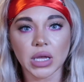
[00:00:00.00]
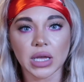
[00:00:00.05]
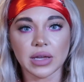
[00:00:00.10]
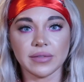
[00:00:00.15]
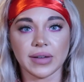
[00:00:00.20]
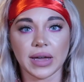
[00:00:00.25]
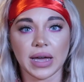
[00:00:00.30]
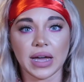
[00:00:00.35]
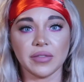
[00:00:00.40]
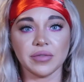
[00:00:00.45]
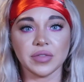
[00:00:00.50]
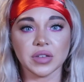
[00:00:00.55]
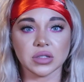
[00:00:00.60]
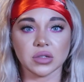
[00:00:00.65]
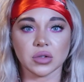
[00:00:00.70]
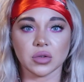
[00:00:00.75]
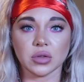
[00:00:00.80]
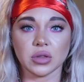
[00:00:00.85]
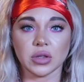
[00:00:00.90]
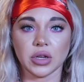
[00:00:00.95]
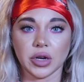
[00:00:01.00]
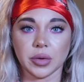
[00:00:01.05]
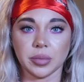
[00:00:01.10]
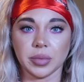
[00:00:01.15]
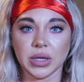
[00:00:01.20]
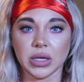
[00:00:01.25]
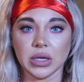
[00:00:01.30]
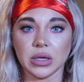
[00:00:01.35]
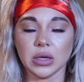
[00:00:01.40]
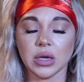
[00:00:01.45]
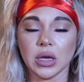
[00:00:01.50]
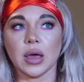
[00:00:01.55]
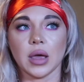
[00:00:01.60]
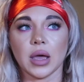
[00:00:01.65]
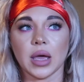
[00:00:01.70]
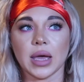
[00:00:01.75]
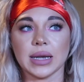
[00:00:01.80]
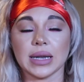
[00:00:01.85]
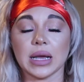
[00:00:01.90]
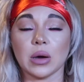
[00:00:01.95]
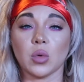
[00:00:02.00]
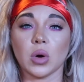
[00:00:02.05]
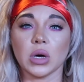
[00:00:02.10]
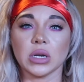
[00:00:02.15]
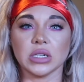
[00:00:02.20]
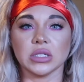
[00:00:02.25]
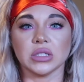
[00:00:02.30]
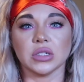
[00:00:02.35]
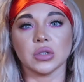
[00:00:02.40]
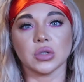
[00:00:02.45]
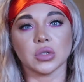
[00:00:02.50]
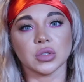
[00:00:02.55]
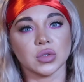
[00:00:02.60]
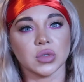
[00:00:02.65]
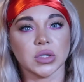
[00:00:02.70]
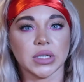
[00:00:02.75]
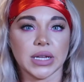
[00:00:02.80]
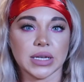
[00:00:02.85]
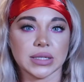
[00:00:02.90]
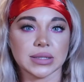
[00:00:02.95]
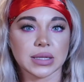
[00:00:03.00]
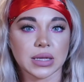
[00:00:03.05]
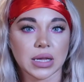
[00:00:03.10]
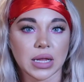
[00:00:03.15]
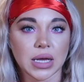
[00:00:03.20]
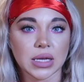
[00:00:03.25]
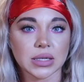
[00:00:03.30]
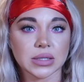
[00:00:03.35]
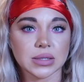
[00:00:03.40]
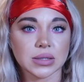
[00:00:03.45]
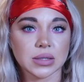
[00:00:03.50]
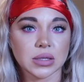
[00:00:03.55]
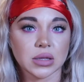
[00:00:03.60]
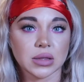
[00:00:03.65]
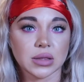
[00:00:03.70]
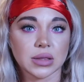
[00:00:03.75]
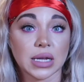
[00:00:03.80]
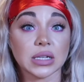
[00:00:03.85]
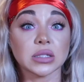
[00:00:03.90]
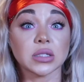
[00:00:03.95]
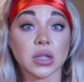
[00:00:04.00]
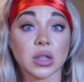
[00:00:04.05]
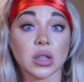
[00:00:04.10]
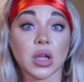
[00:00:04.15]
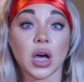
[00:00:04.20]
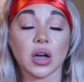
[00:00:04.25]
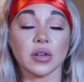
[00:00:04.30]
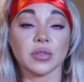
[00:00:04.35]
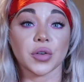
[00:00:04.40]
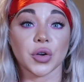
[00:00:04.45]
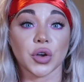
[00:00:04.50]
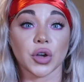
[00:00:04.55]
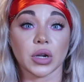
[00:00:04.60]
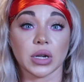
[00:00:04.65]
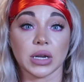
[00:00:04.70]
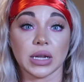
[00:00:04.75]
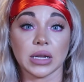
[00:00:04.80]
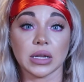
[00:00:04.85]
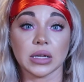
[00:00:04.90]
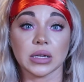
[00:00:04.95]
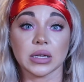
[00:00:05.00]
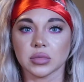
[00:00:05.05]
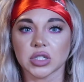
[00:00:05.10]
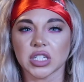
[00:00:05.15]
if I have physical therapy and I wanted to go to a dance class, that's a lot for your knee.